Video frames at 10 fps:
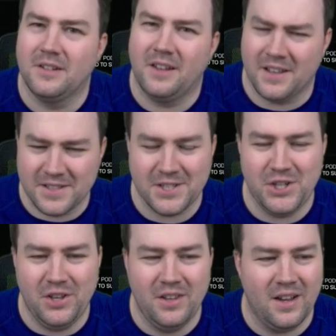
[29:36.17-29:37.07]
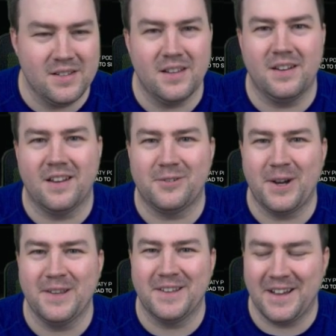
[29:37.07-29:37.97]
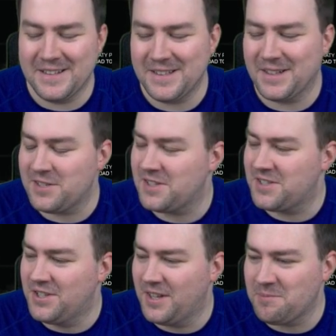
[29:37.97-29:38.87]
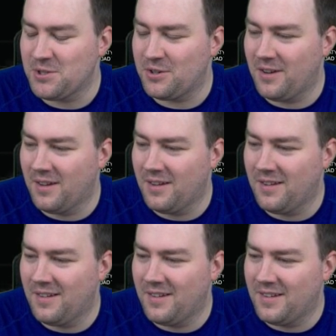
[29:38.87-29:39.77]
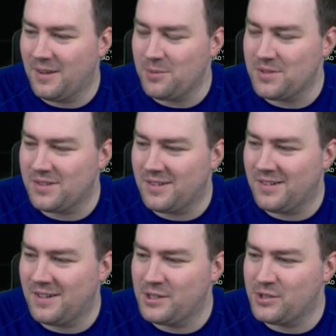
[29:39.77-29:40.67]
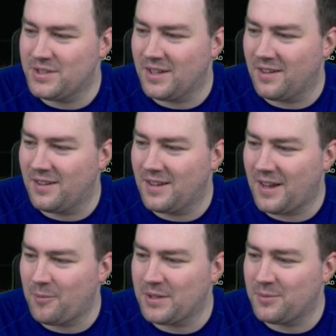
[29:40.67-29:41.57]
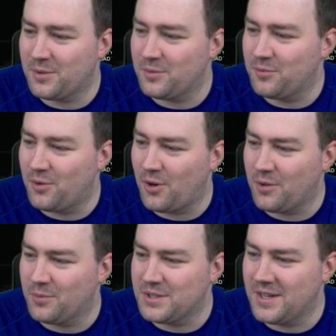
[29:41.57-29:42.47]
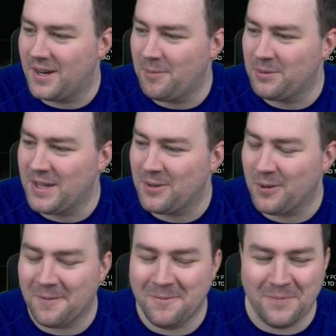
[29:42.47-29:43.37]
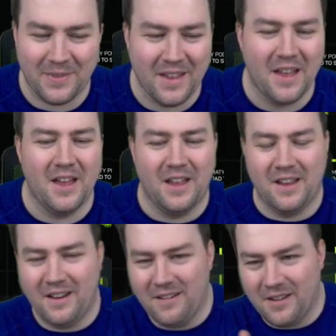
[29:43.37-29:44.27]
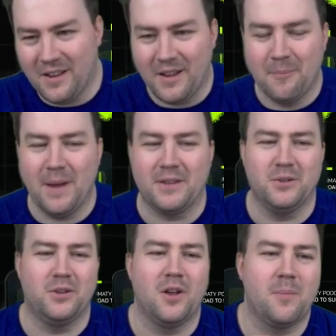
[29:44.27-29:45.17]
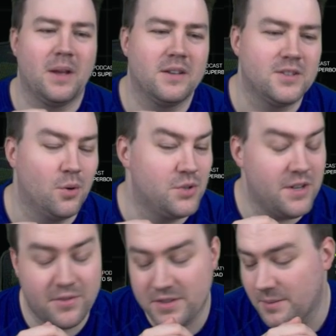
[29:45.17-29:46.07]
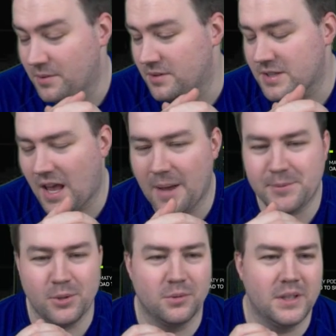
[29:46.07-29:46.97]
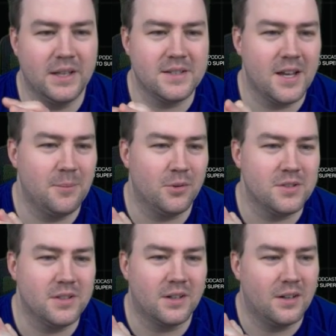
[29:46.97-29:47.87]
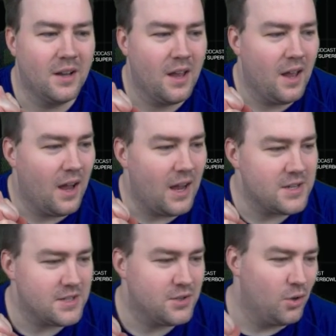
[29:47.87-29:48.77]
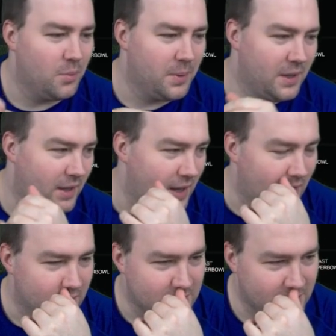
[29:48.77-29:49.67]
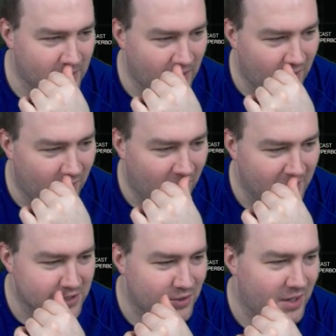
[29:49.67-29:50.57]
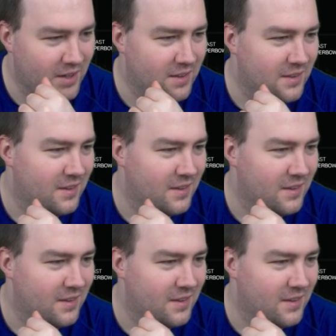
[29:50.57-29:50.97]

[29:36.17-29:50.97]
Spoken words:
Kansas City? I said that right? I said Kansas City. I'm sorry. That was interesting. I wonder what Freud would say about that one. Back to the topic. So Jeffrey Simmons, absolutely insane monster. I just hope he gets his credit.